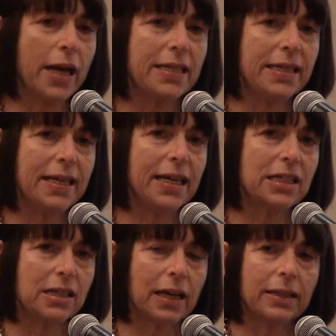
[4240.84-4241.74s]

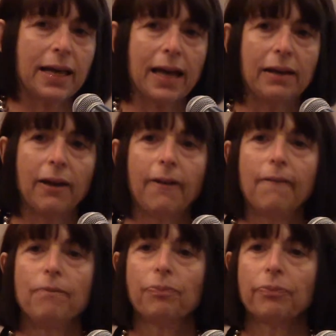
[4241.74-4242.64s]
wordsmyth.net,
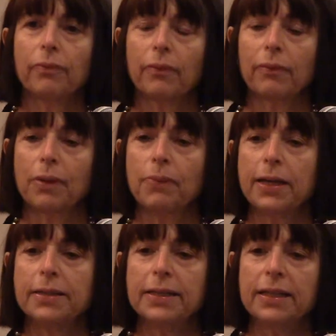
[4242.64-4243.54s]

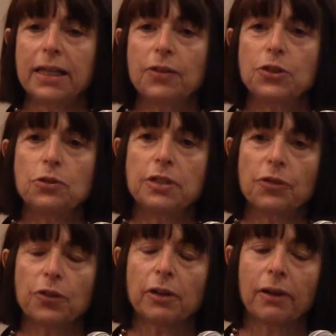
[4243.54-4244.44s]
because it gives you
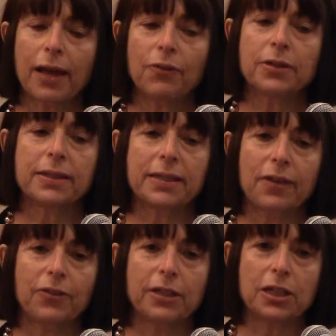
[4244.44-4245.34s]
different levels of
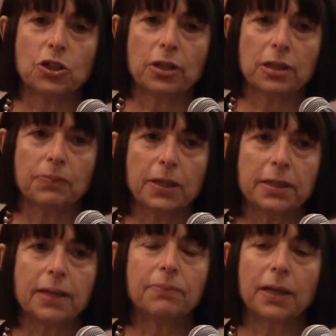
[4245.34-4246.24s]
definitions, but
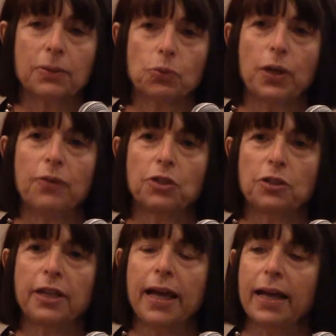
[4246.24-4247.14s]
sometimes we have to
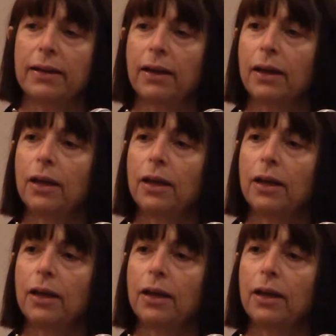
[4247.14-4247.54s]
then